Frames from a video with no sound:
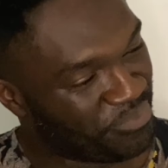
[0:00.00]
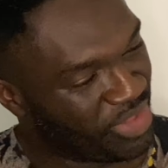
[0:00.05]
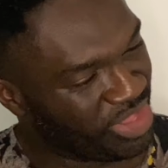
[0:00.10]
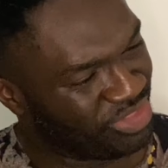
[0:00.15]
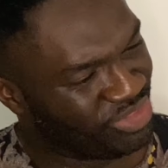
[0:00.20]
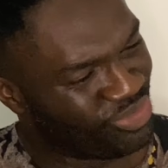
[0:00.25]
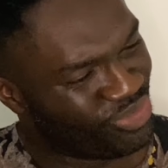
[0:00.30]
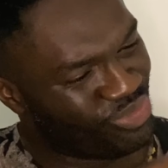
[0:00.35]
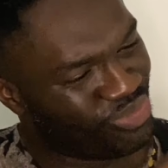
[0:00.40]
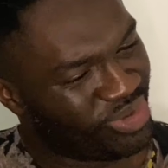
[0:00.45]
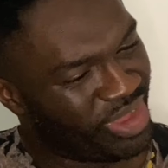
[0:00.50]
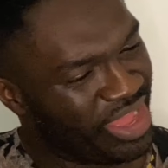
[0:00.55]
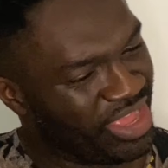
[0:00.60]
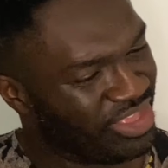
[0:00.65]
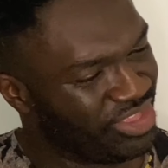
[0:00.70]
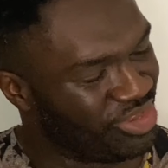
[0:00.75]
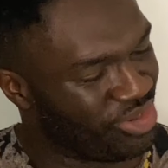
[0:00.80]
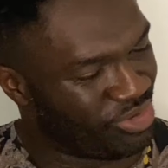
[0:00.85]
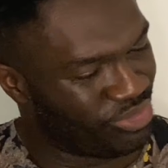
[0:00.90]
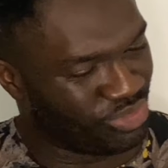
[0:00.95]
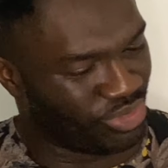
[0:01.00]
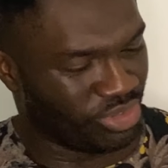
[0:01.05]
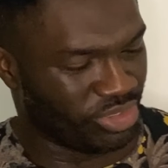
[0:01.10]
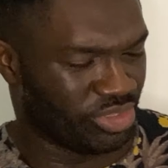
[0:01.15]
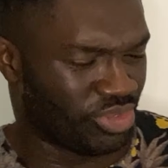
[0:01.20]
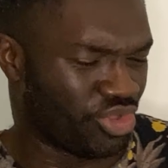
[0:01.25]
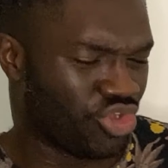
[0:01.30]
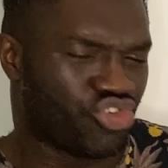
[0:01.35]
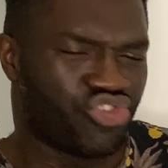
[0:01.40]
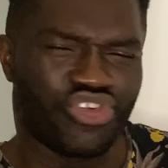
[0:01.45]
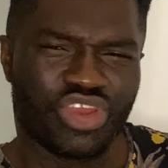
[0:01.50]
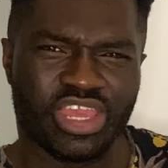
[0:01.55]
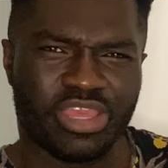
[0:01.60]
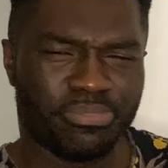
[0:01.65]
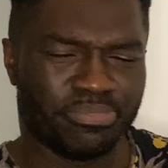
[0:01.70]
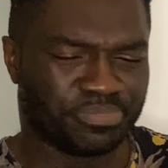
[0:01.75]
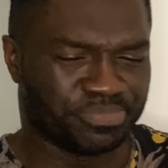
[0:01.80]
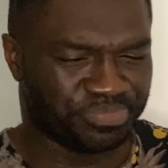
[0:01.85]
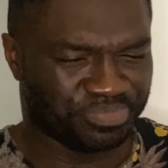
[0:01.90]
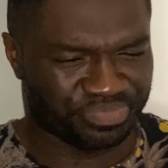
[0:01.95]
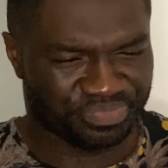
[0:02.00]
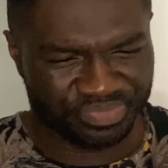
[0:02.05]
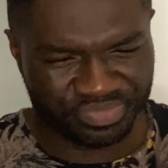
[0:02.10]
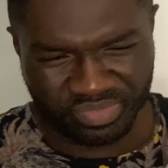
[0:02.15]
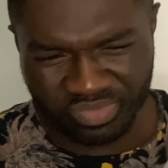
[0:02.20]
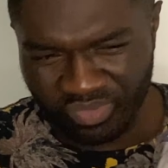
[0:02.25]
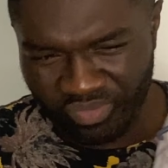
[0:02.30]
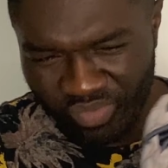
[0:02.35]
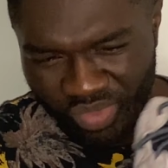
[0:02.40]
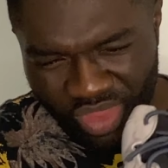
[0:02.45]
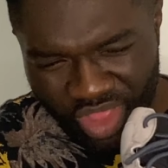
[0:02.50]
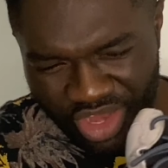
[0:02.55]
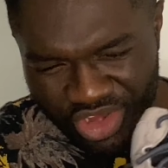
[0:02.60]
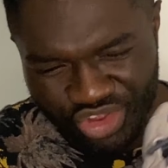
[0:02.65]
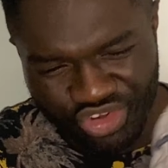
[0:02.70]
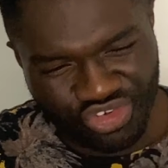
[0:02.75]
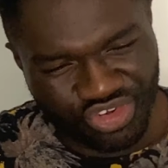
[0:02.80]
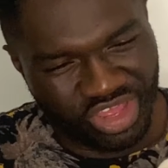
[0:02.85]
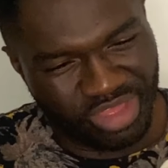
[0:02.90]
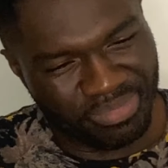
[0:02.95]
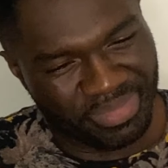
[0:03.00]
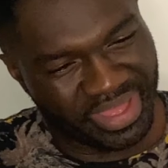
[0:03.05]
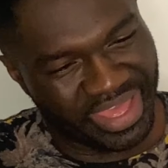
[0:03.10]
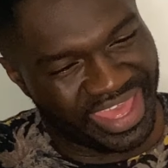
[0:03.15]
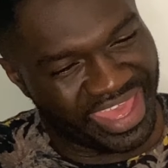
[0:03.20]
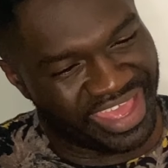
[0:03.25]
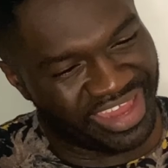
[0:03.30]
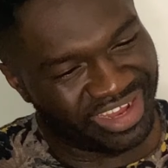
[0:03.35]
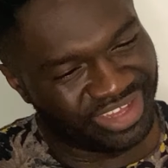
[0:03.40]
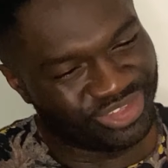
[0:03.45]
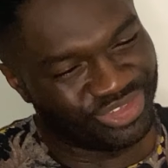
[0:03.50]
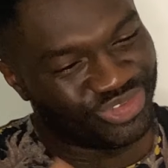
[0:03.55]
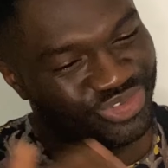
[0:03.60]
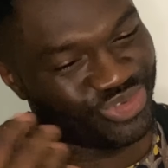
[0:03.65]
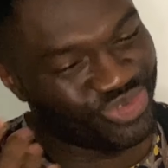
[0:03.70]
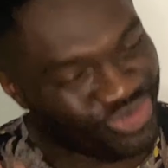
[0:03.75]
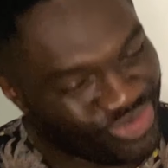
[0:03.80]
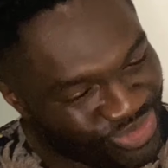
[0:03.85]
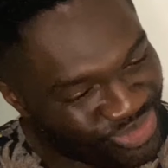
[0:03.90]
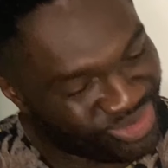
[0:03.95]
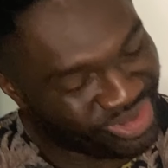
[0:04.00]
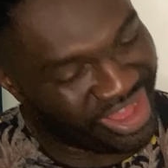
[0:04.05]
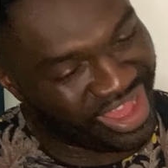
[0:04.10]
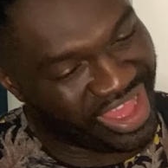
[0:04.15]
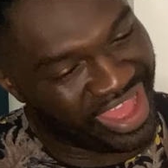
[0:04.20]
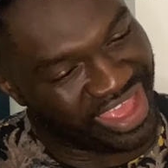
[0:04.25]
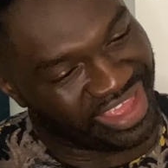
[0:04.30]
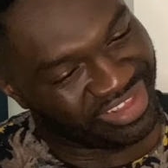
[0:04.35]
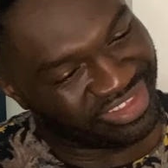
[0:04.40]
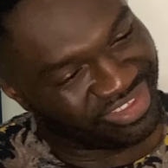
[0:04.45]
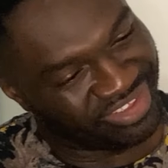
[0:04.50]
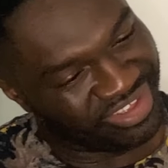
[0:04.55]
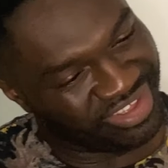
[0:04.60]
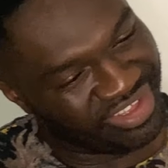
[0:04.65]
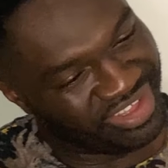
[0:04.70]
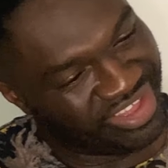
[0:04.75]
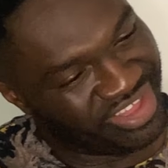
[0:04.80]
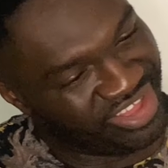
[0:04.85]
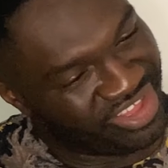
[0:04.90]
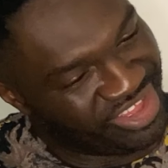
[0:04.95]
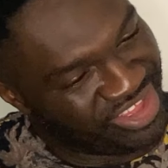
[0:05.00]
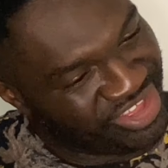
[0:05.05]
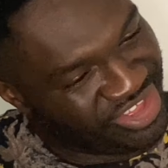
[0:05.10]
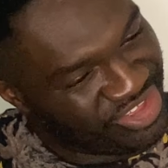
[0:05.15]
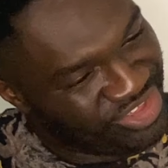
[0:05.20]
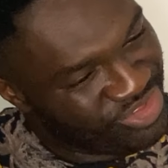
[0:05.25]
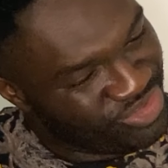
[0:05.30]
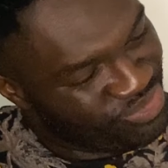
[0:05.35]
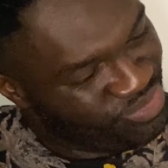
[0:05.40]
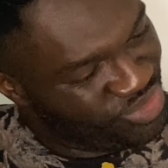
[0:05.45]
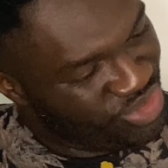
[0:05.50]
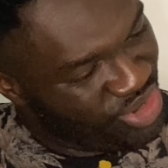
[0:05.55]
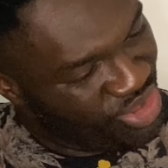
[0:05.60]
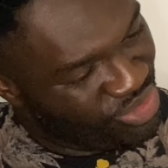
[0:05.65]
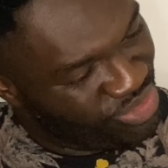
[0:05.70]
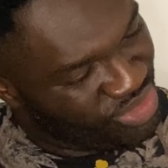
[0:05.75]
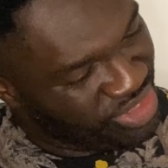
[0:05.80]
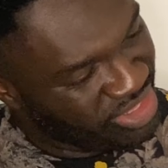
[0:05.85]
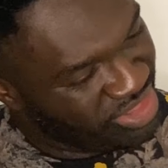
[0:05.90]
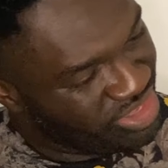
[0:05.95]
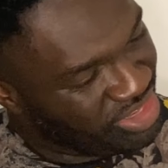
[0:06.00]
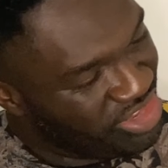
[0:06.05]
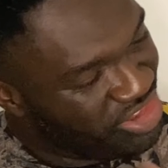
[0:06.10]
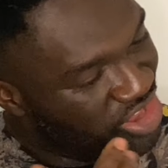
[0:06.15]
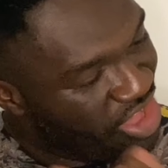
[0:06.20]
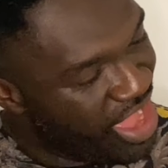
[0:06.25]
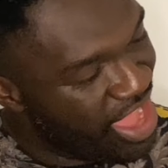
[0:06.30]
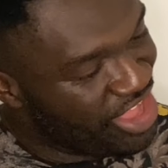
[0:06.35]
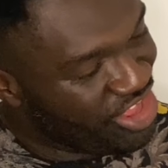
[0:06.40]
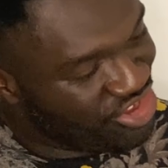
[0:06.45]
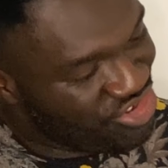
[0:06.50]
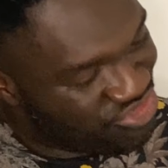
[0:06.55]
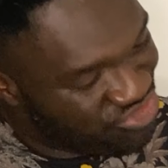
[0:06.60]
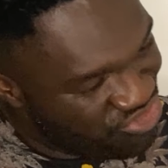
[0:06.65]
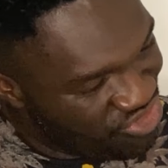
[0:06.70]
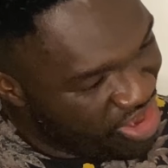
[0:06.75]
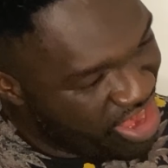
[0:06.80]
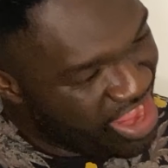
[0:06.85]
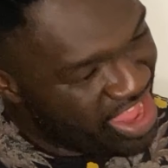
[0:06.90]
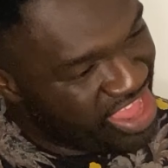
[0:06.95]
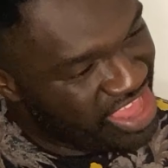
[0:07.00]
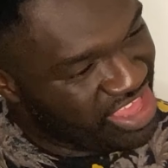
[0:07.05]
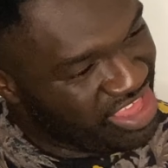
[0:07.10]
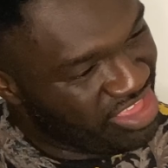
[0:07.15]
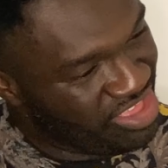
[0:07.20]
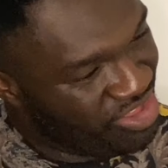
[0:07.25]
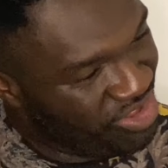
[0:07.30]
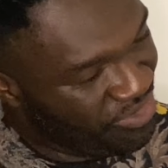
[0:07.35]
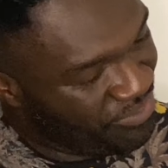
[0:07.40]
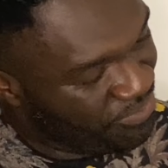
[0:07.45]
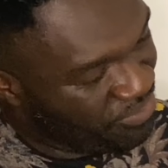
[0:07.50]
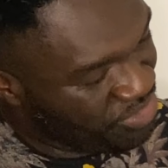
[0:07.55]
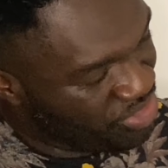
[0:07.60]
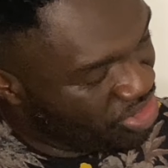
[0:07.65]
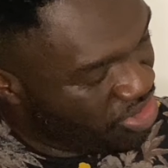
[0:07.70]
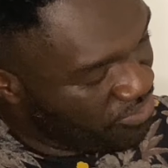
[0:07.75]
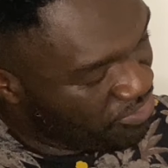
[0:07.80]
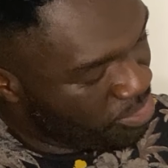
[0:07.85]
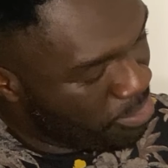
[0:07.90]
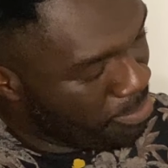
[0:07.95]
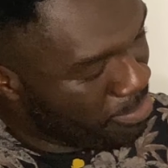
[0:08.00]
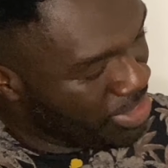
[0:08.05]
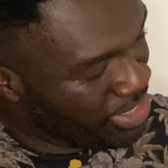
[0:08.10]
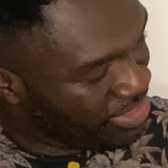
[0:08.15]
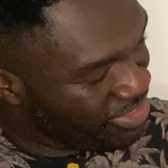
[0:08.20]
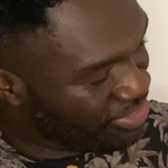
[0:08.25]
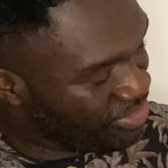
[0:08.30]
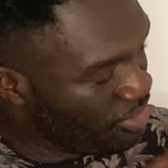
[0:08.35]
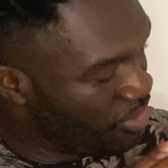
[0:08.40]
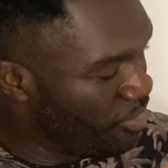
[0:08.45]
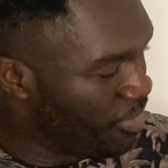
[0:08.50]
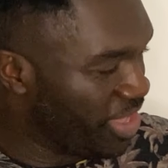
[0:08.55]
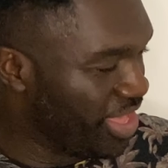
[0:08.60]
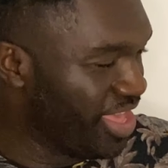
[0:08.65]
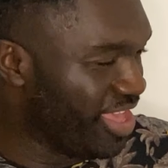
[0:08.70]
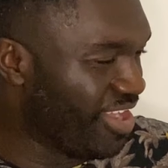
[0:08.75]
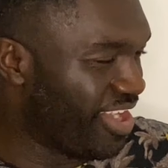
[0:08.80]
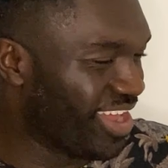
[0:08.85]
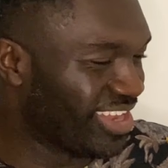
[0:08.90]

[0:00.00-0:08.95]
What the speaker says: I do like, you know, the creamy here, and I do like the, you know, the light grey of, you know, the midsole here.